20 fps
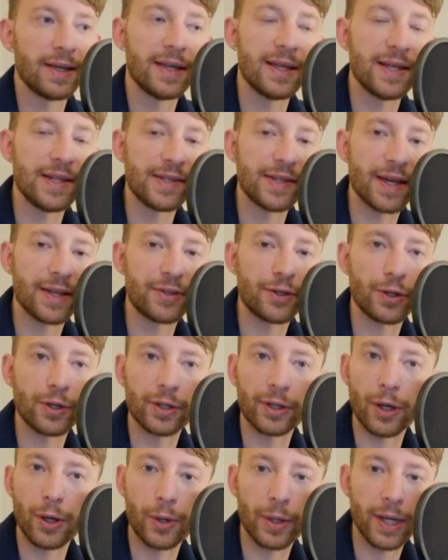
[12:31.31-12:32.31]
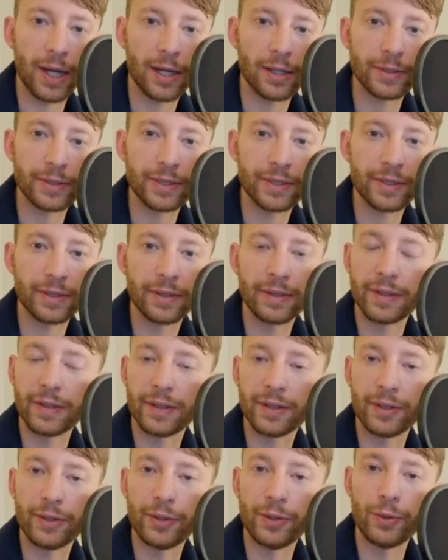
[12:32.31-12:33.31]
He said, "You're going out.
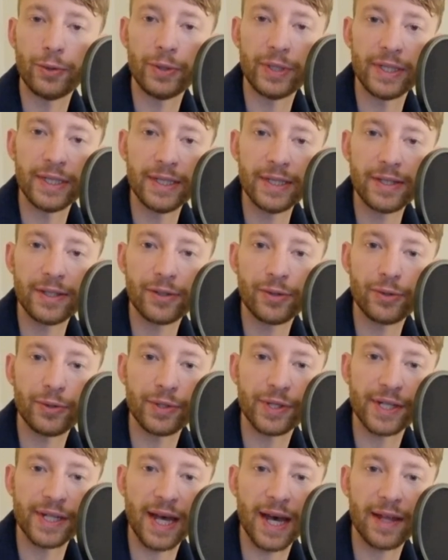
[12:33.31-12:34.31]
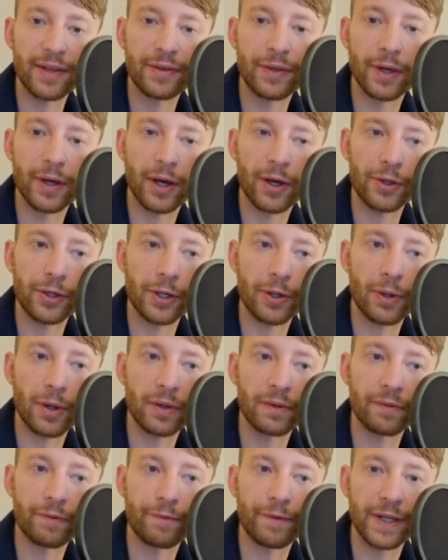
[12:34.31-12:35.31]
You need to stand on your
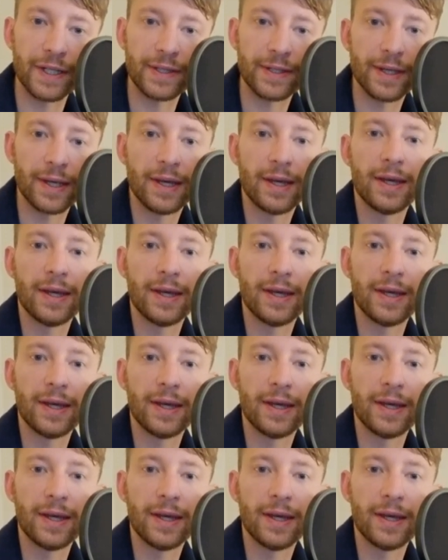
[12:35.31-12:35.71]
own feet.